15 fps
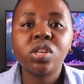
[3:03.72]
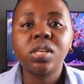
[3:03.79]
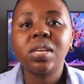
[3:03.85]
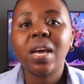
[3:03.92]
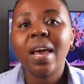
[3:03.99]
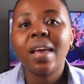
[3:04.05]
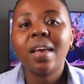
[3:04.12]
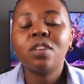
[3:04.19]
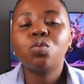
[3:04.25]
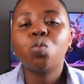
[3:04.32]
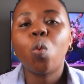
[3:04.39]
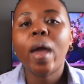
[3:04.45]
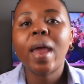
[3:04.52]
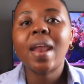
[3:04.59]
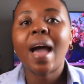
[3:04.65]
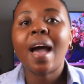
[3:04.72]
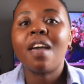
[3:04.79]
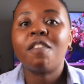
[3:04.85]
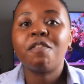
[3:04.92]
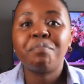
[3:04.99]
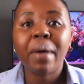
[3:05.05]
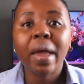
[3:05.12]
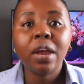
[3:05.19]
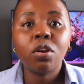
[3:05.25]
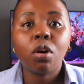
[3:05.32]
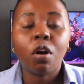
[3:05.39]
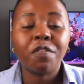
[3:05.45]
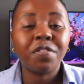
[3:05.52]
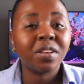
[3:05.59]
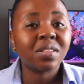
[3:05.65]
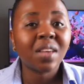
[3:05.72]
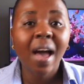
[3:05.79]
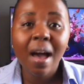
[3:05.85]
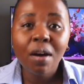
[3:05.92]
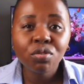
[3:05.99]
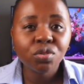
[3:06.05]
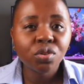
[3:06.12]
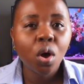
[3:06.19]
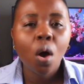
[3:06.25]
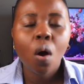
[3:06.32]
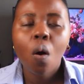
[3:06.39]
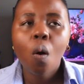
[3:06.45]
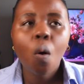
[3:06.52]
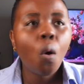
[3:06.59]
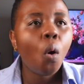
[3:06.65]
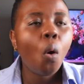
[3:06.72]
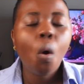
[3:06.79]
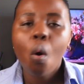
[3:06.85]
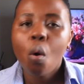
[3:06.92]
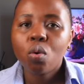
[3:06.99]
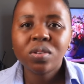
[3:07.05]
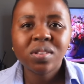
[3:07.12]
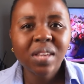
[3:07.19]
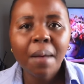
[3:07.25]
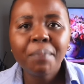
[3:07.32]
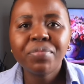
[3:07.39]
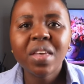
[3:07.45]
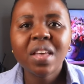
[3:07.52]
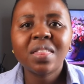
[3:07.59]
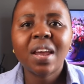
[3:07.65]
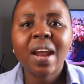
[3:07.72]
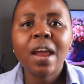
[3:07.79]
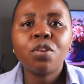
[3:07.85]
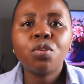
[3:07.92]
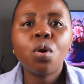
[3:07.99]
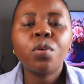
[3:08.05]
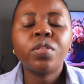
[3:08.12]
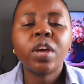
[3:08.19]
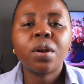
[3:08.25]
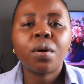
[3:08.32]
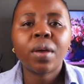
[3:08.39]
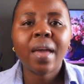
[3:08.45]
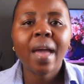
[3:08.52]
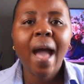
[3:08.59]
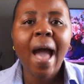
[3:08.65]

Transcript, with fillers: it is when I've paid off this house or something that I know that, okay,